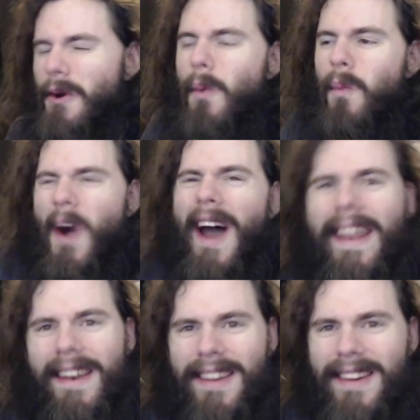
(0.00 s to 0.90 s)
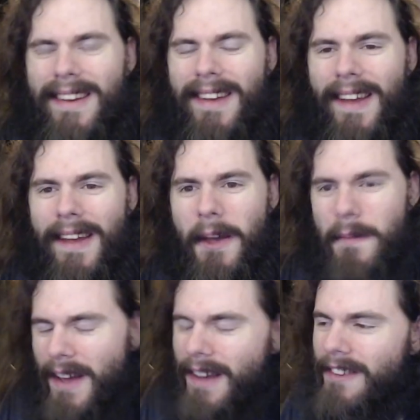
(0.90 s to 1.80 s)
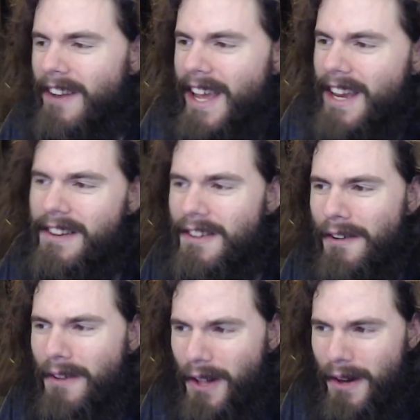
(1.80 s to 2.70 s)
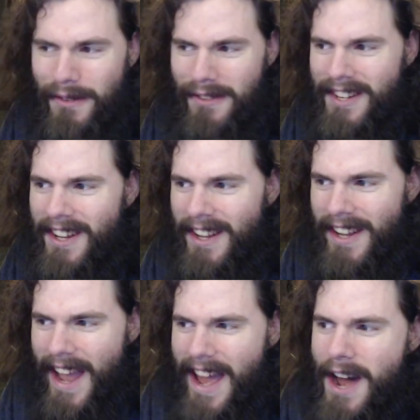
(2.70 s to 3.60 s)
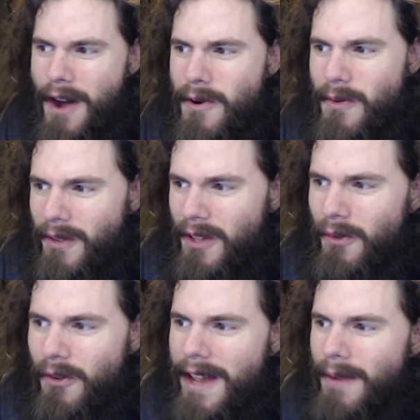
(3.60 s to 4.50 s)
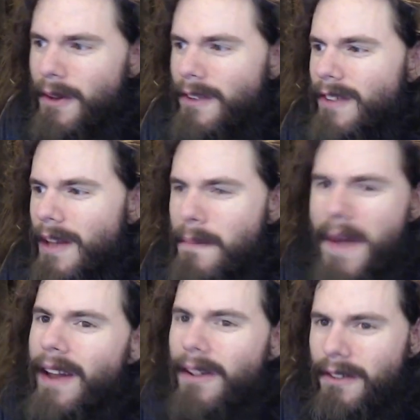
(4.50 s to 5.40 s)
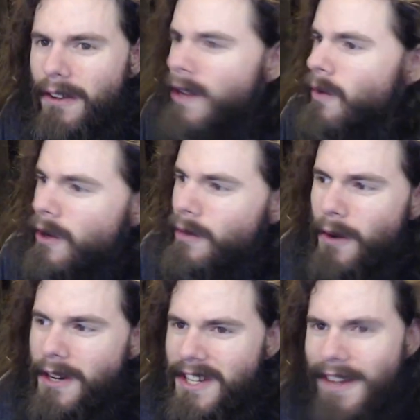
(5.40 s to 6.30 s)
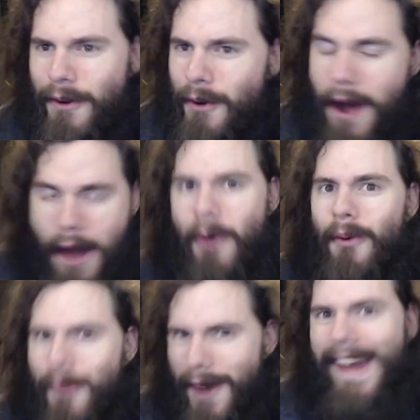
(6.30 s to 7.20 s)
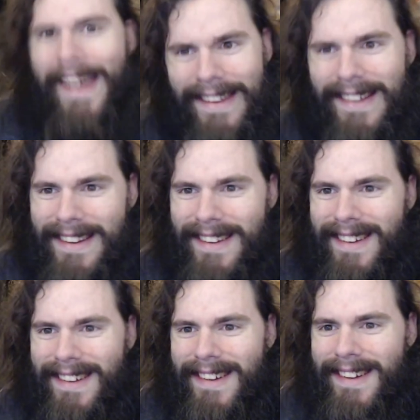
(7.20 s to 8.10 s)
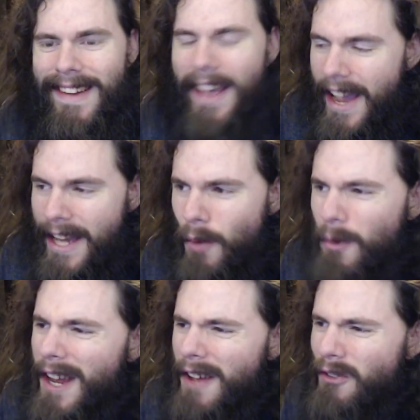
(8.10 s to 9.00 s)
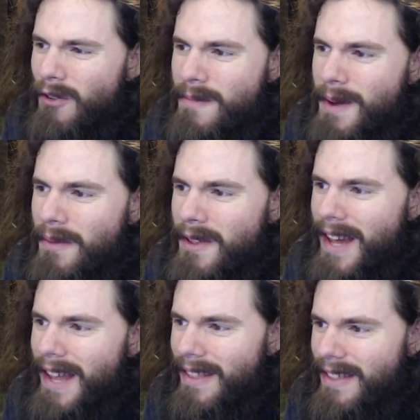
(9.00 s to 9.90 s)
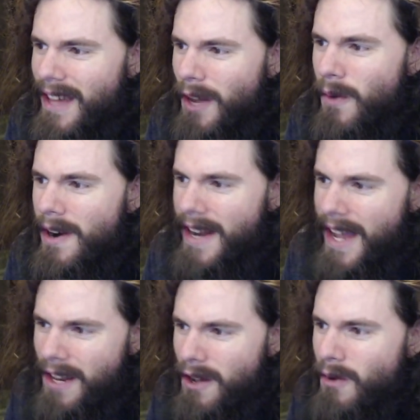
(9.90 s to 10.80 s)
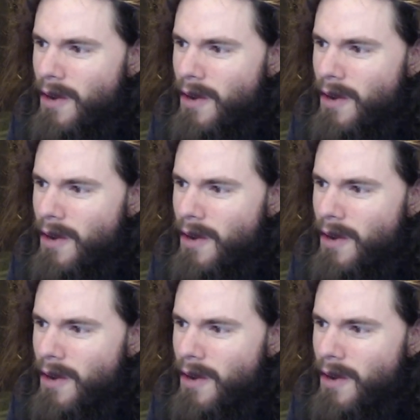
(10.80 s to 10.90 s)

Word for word: What? Because they're getting too close to how Ukraine was embattled during World War II. What? Anyone else remember that thing where NATO